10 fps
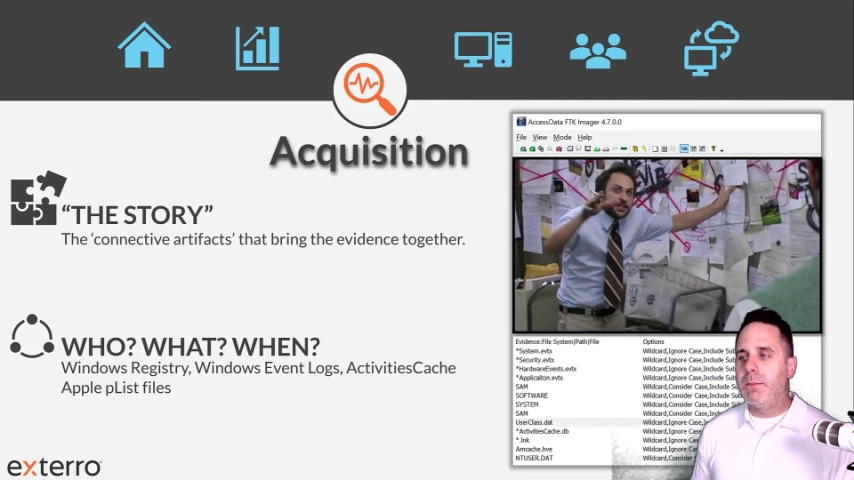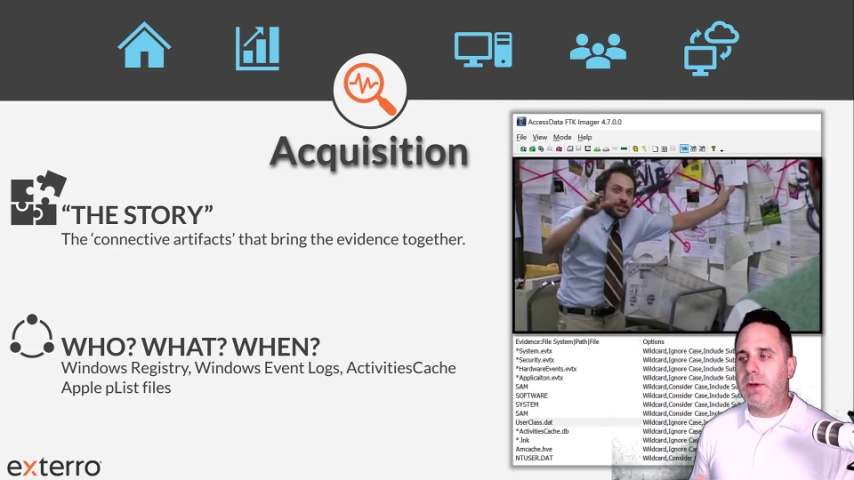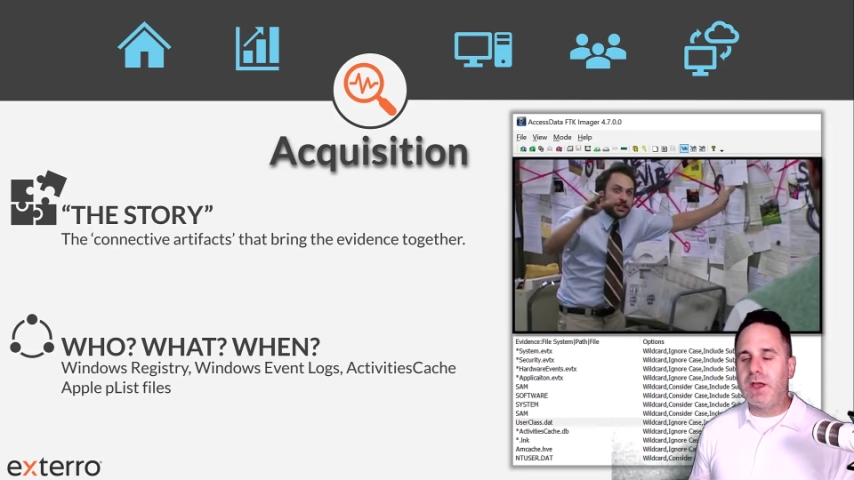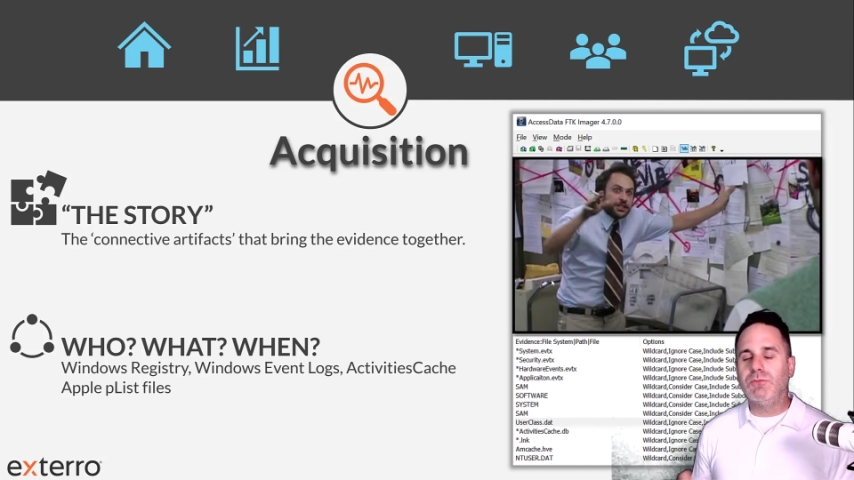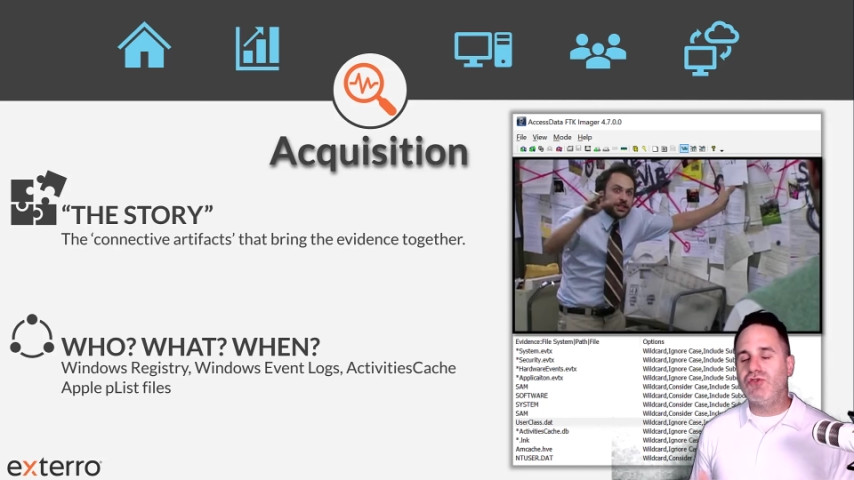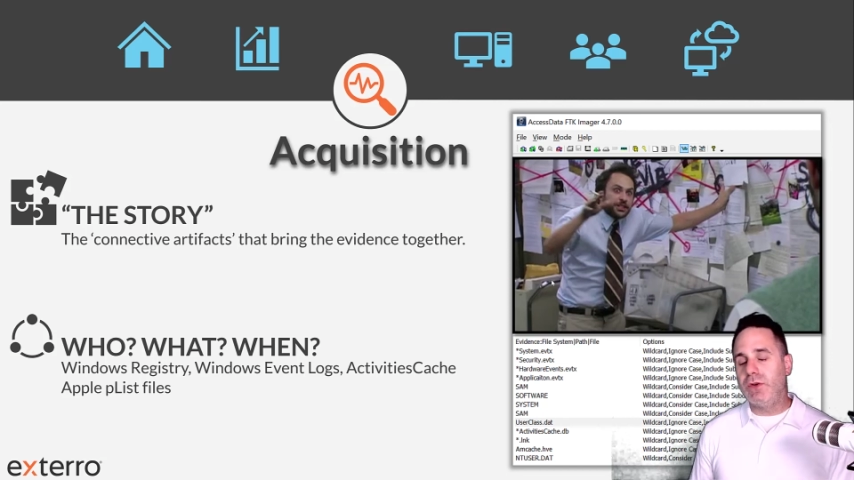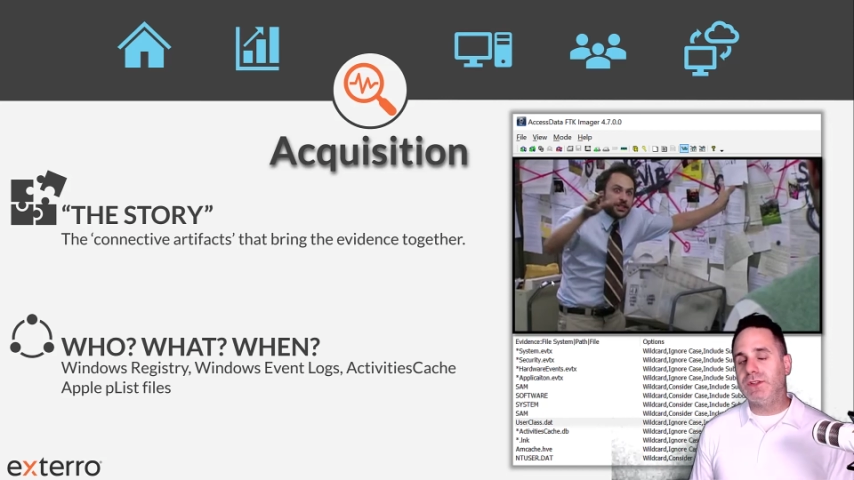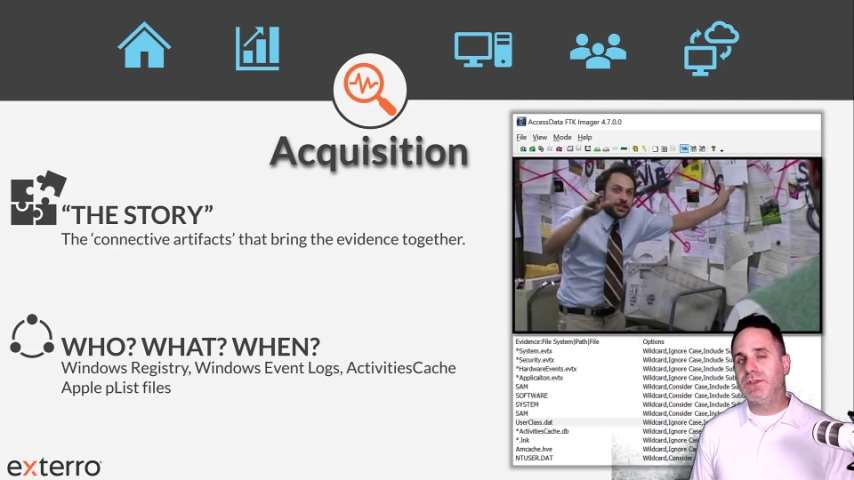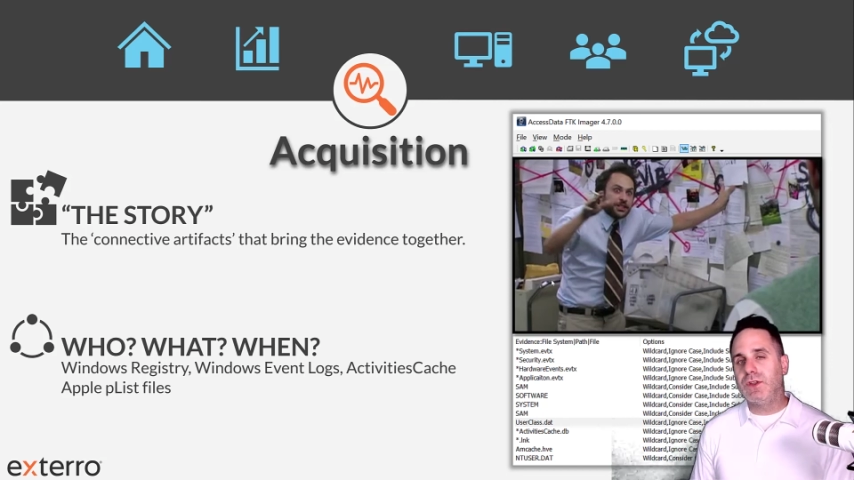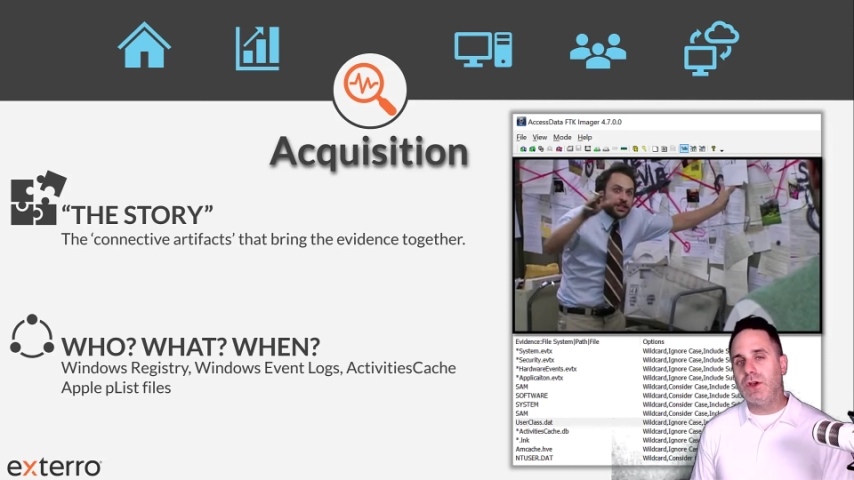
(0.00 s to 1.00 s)
but come join
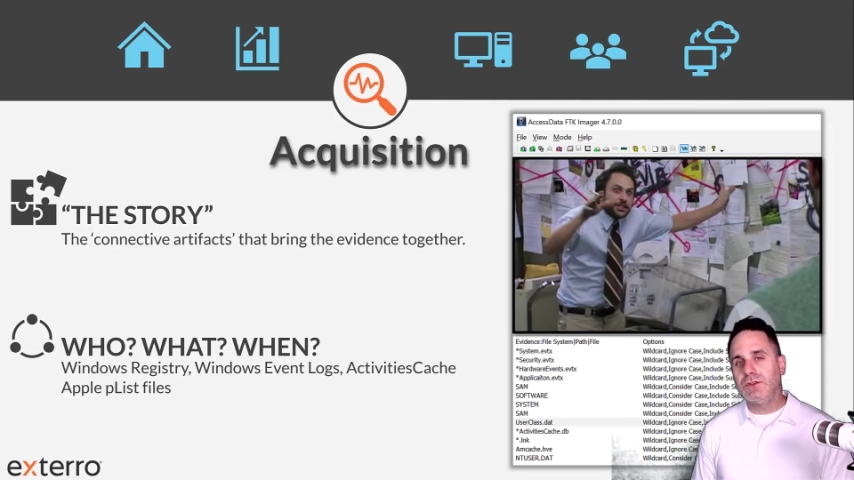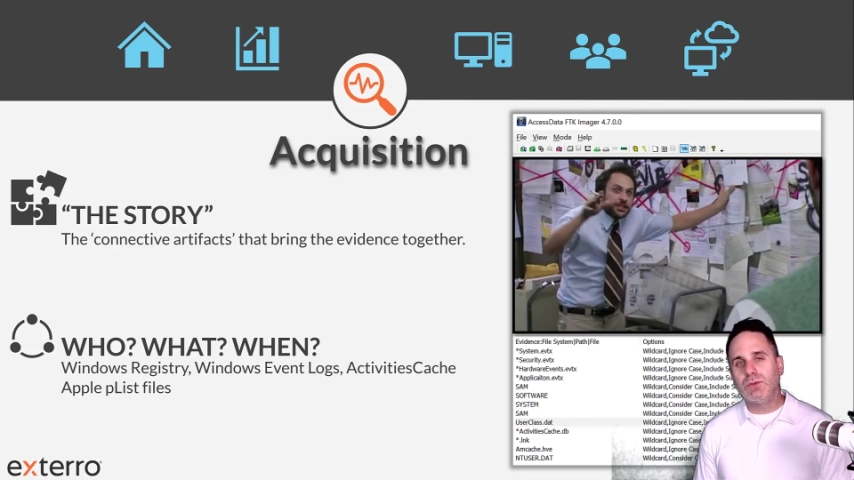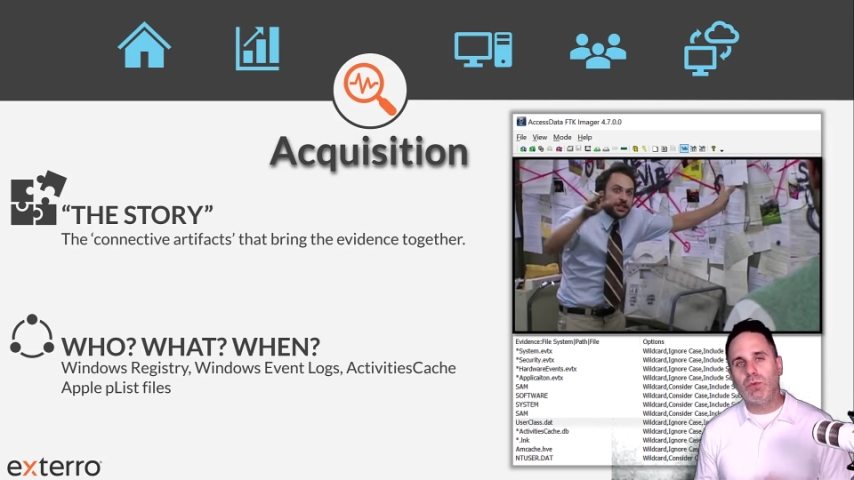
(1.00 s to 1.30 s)
us for those.